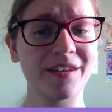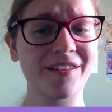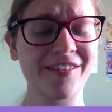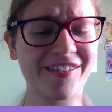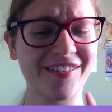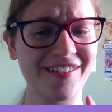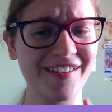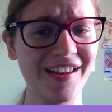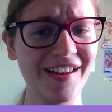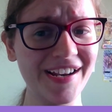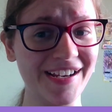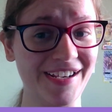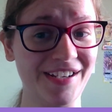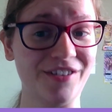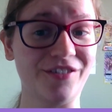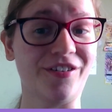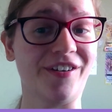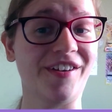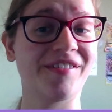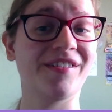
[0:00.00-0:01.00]
Slightly
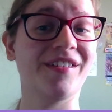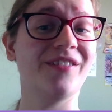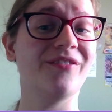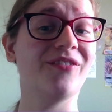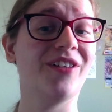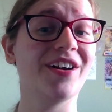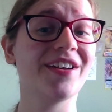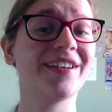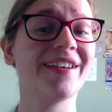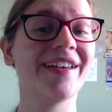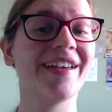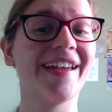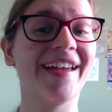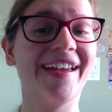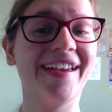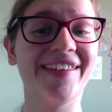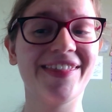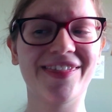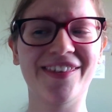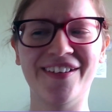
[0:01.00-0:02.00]
interesting one
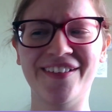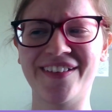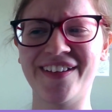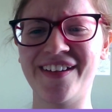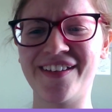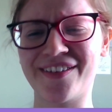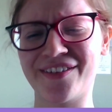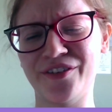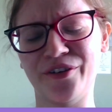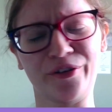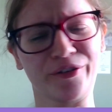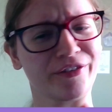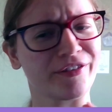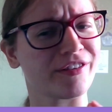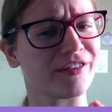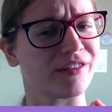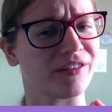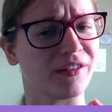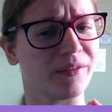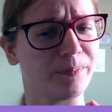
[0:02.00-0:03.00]
in that it's not
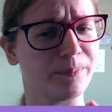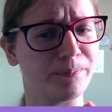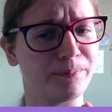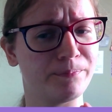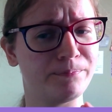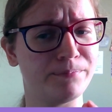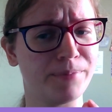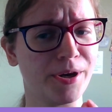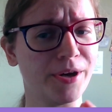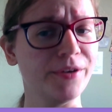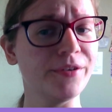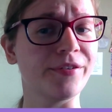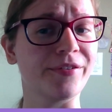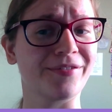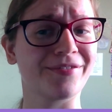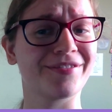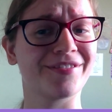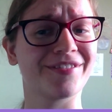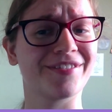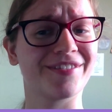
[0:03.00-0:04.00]

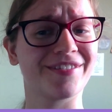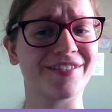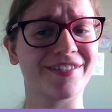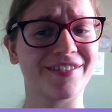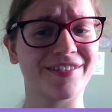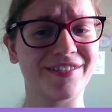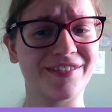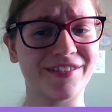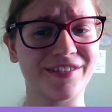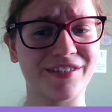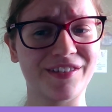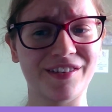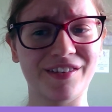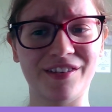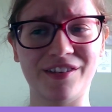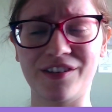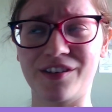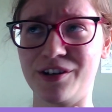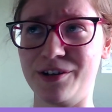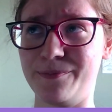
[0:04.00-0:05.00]
supposed
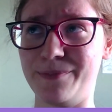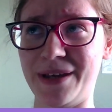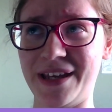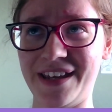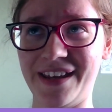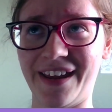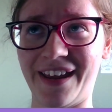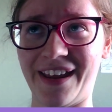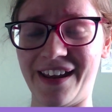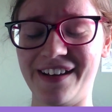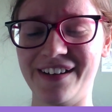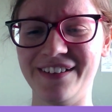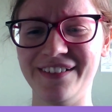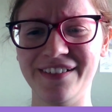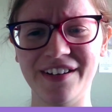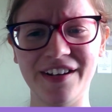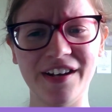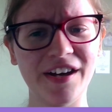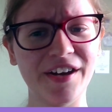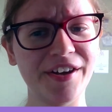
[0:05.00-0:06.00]
to be here
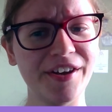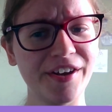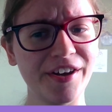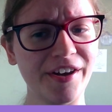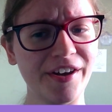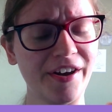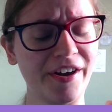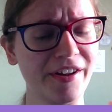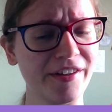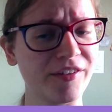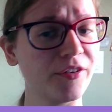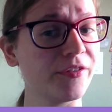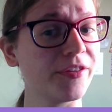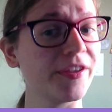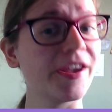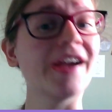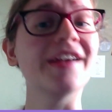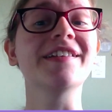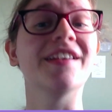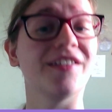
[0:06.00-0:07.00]
until
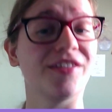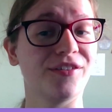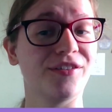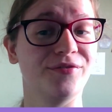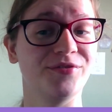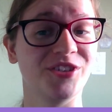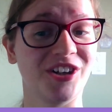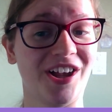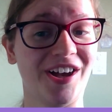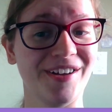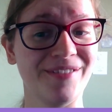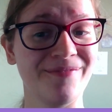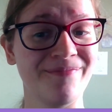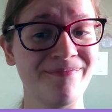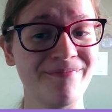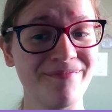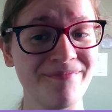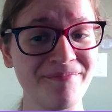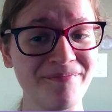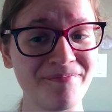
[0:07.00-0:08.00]
the 18th of July.
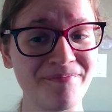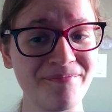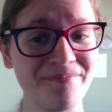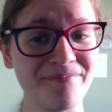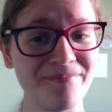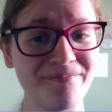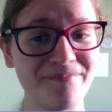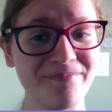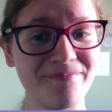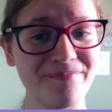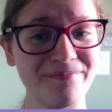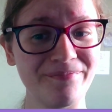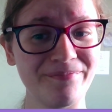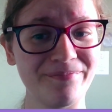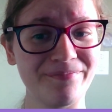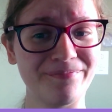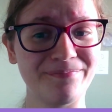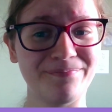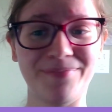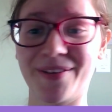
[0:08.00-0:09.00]

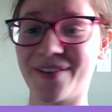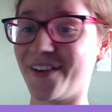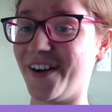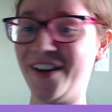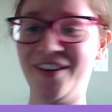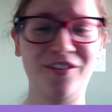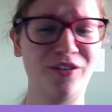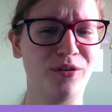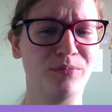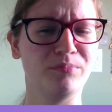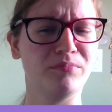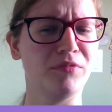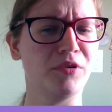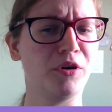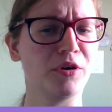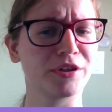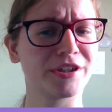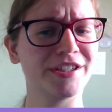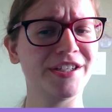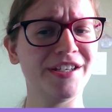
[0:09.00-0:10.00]
But I
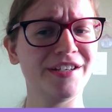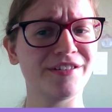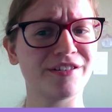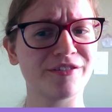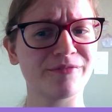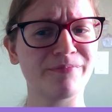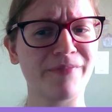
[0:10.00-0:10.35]
ordered it